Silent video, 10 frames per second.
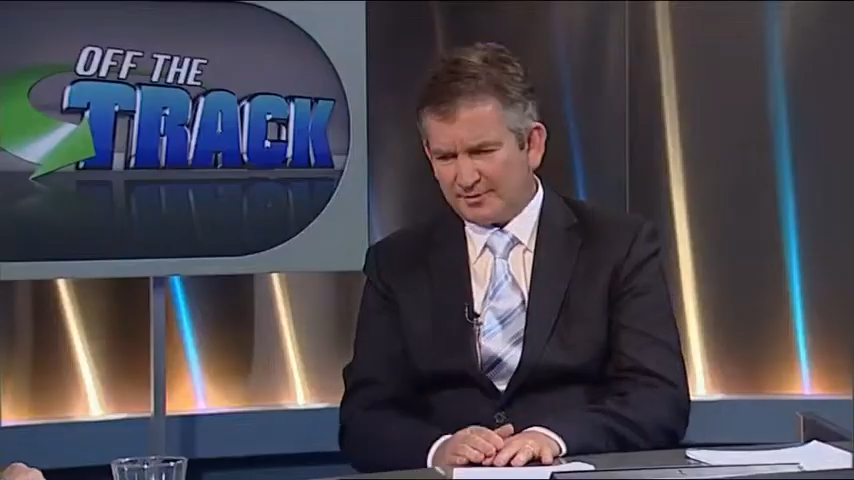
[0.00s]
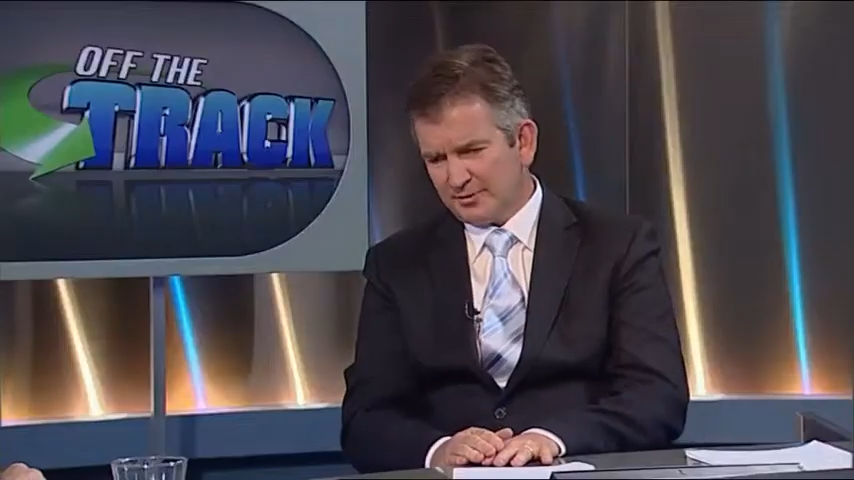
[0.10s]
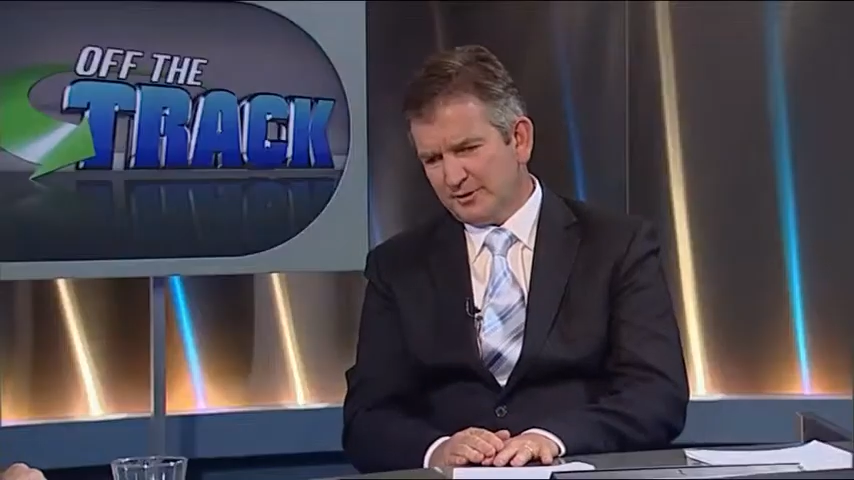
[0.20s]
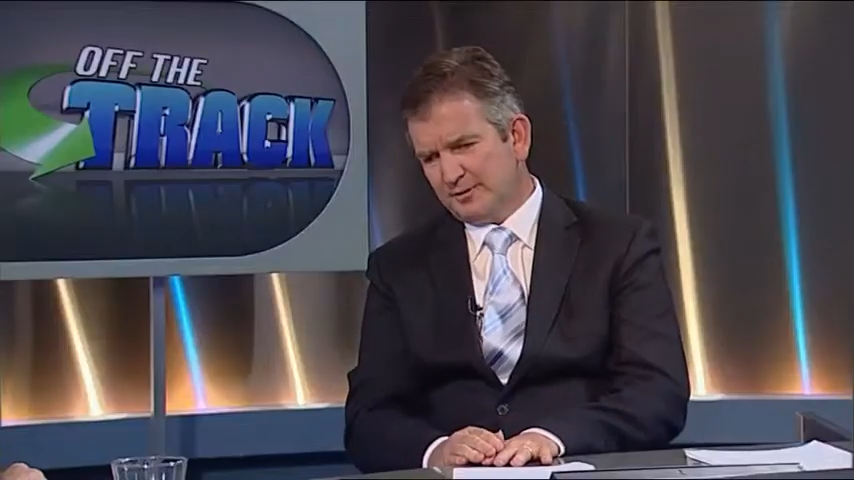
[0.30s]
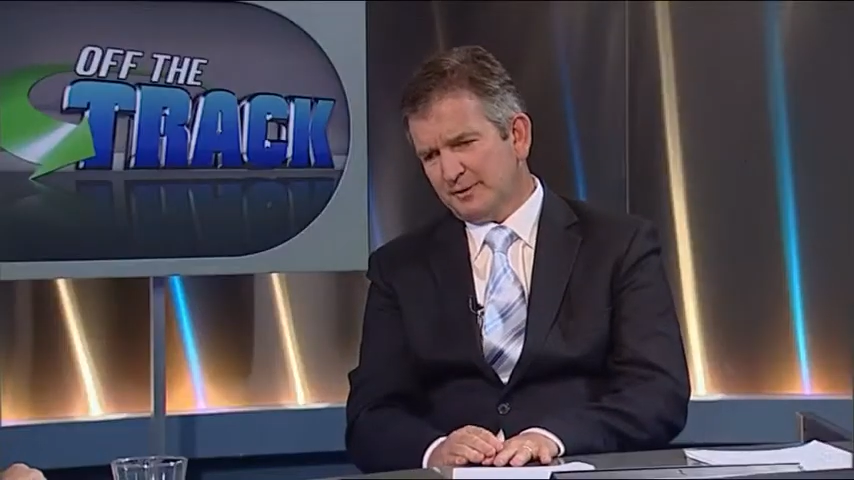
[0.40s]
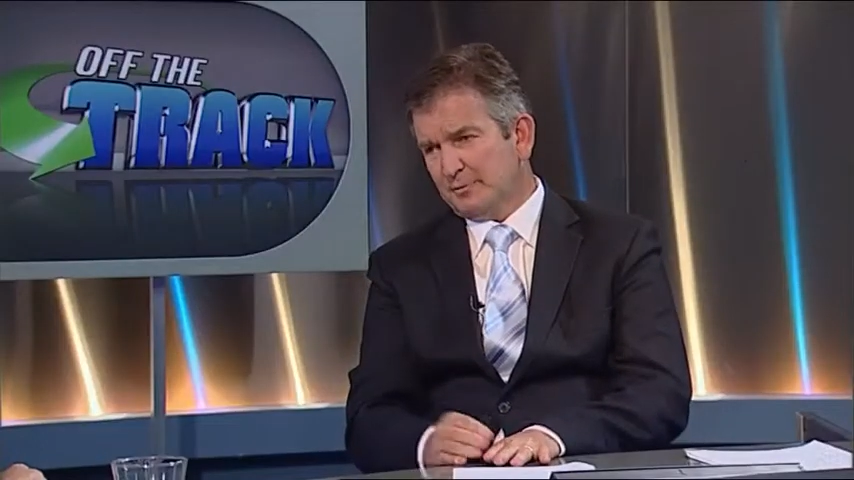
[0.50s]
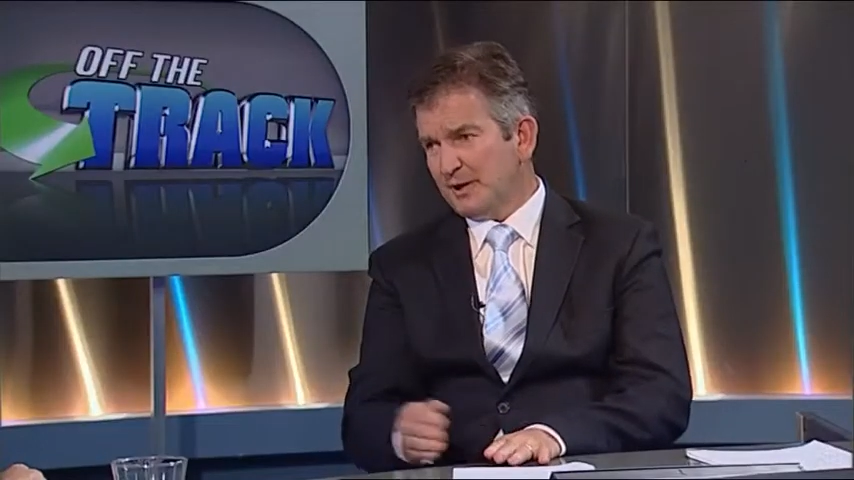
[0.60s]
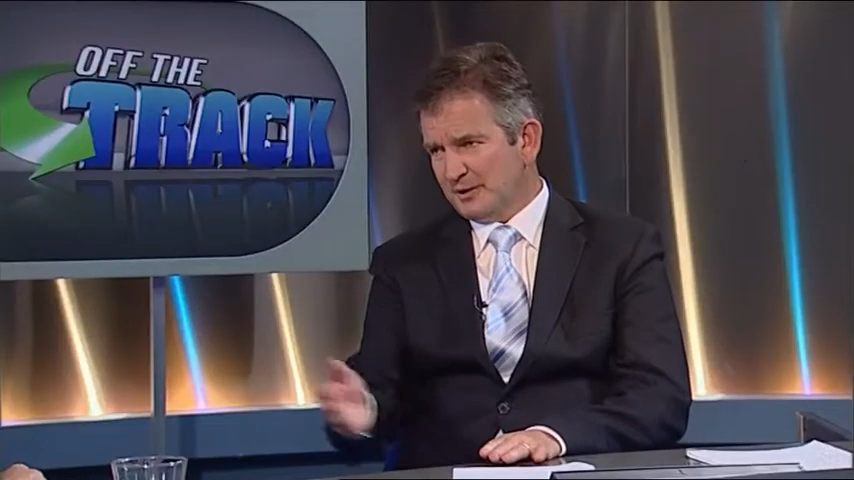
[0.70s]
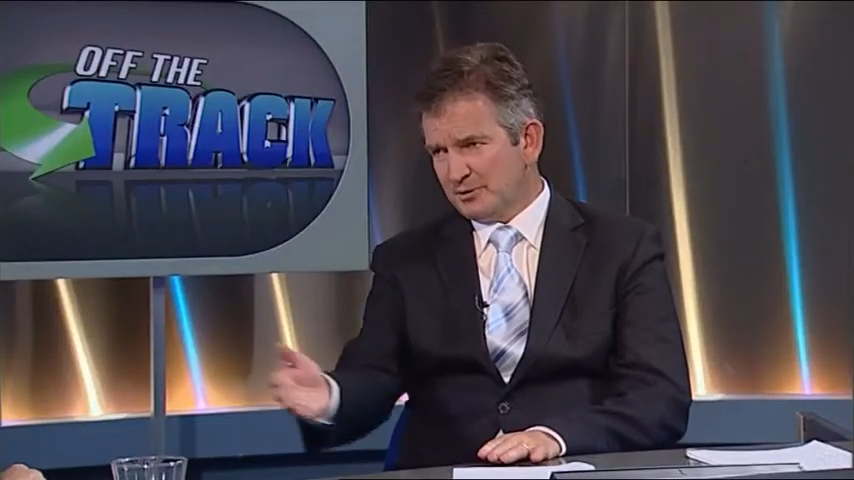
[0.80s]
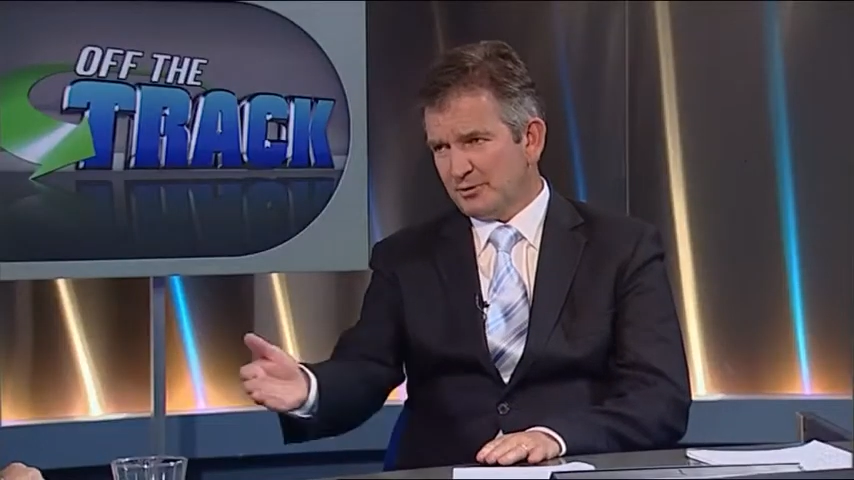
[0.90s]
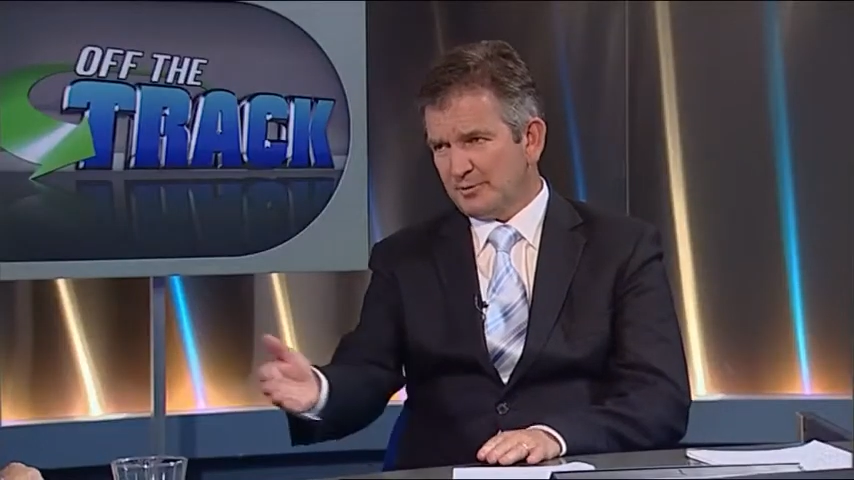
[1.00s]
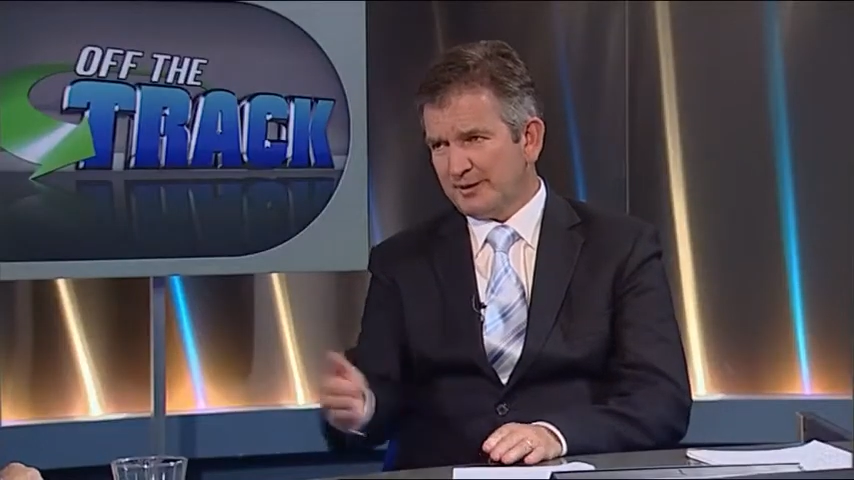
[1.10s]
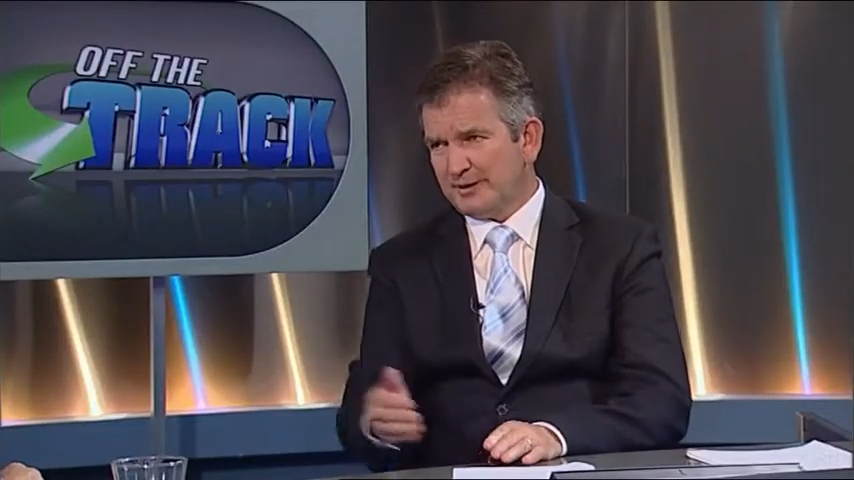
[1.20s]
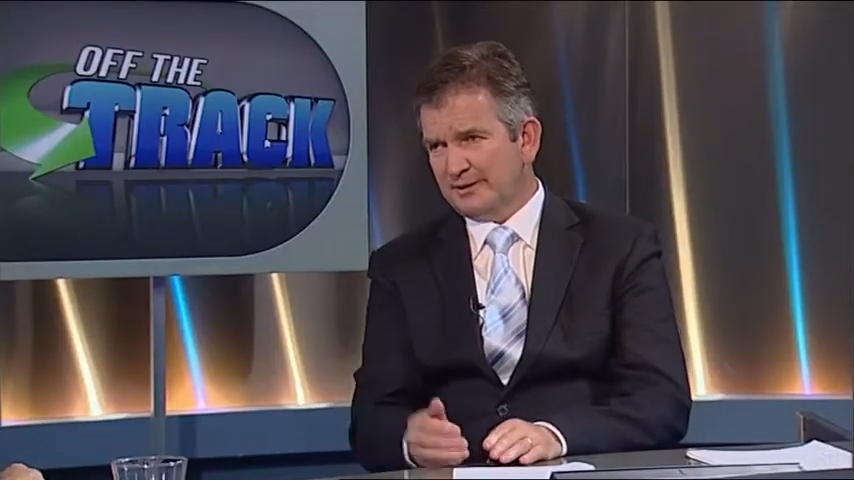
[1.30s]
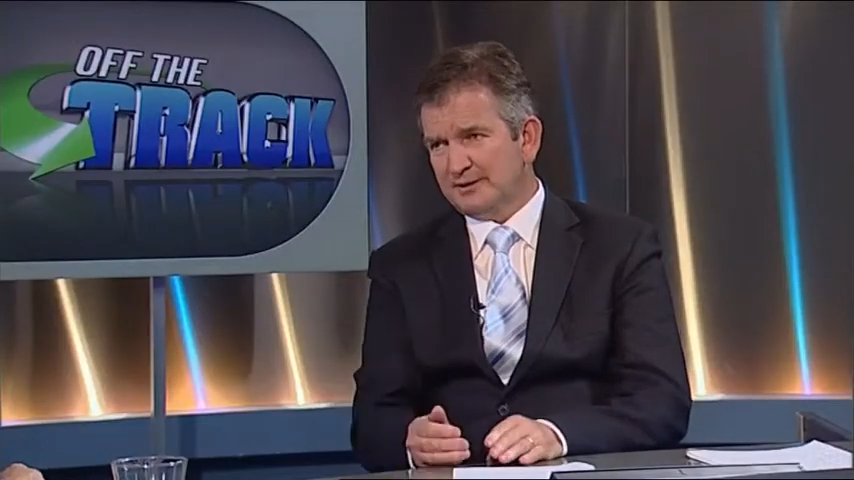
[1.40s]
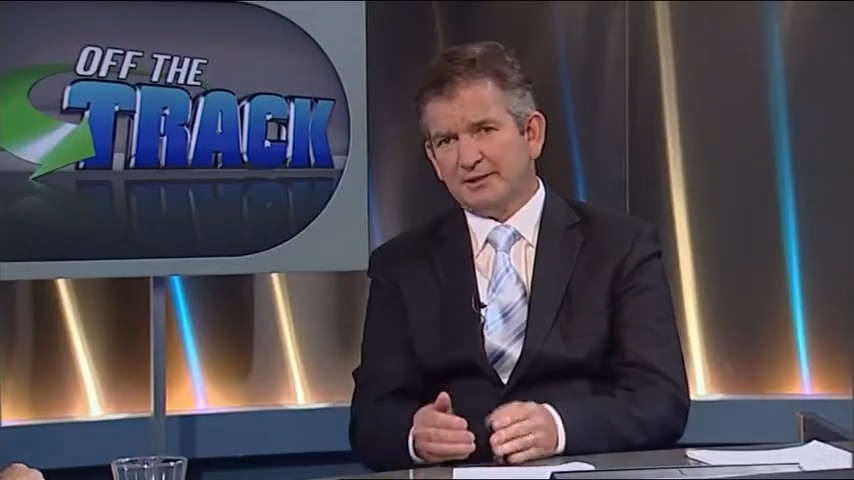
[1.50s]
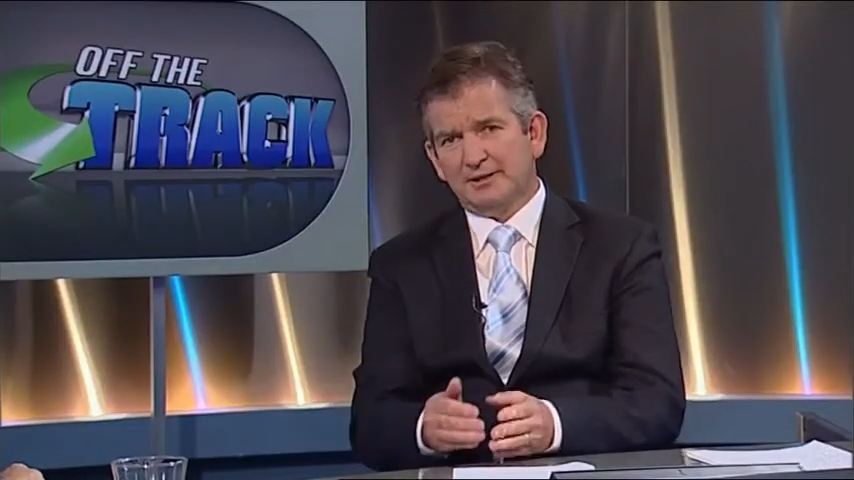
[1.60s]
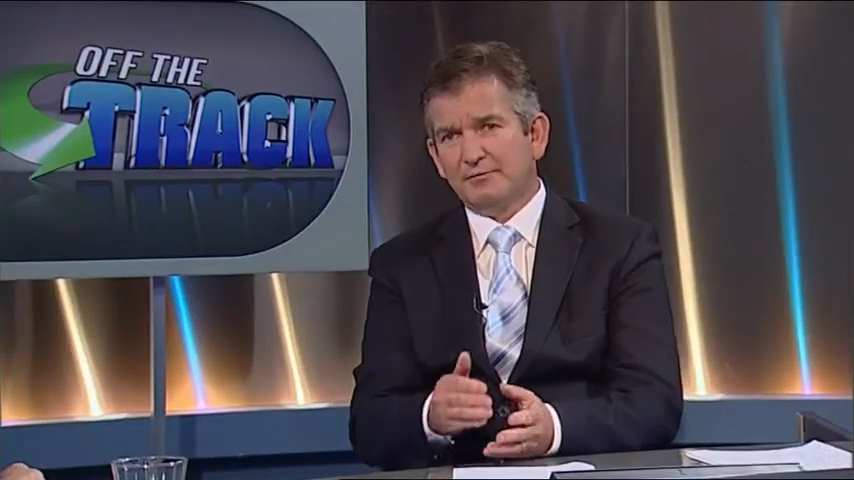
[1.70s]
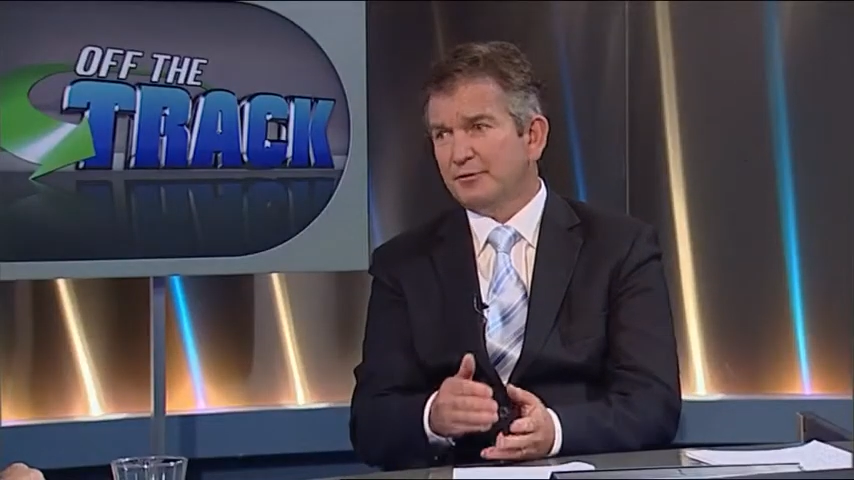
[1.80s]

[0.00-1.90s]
through your bar. You talked about Guillotine,